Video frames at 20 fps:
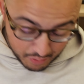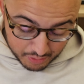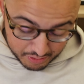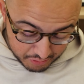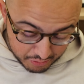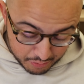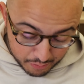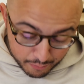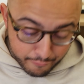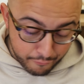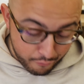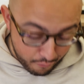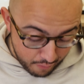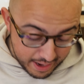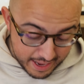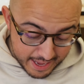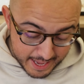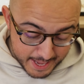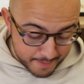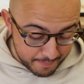going to
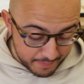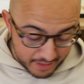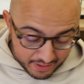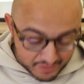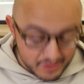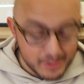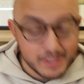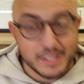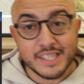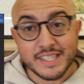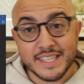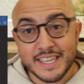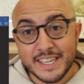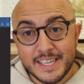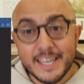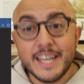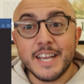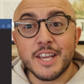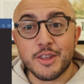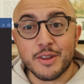frame, even though this is a
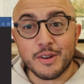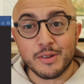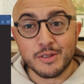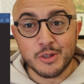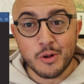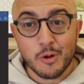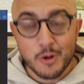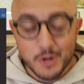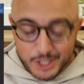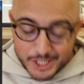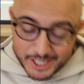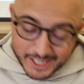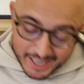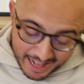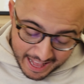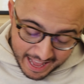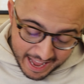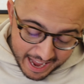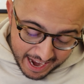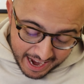digital score
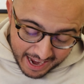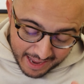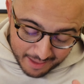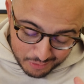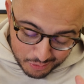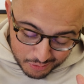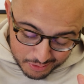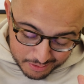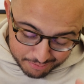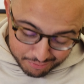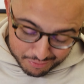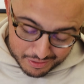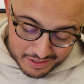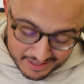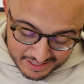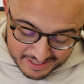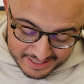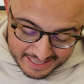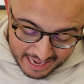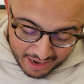sheet, I am going to
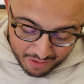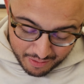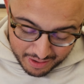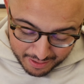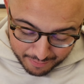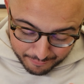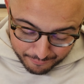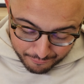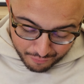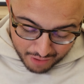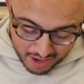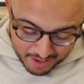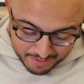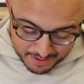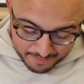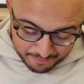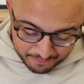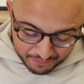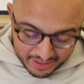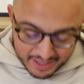print this out and frame
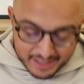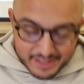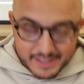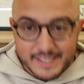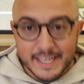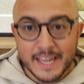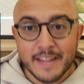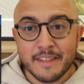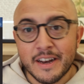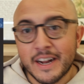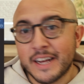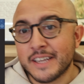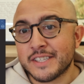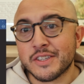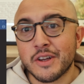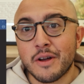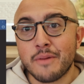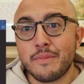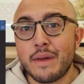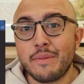it and say that I
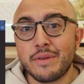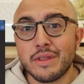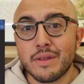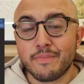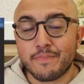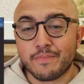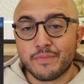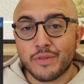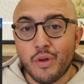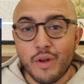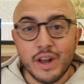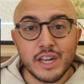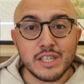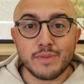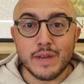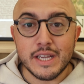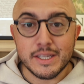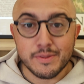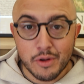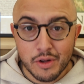saw maybe the
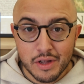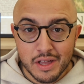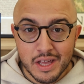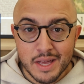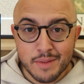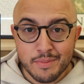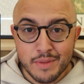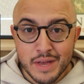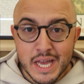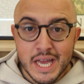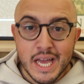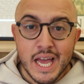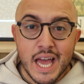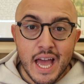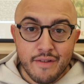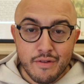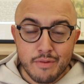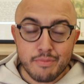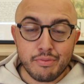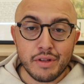greatest baseball game
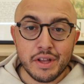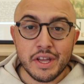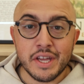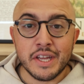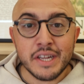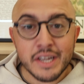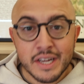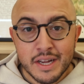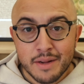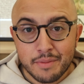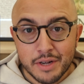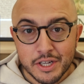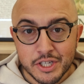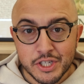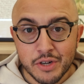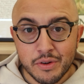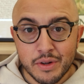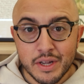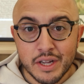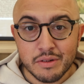ever played by
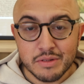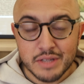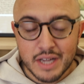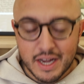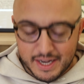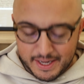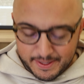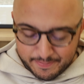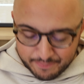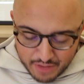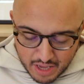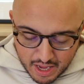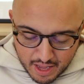Shohei Ohtani.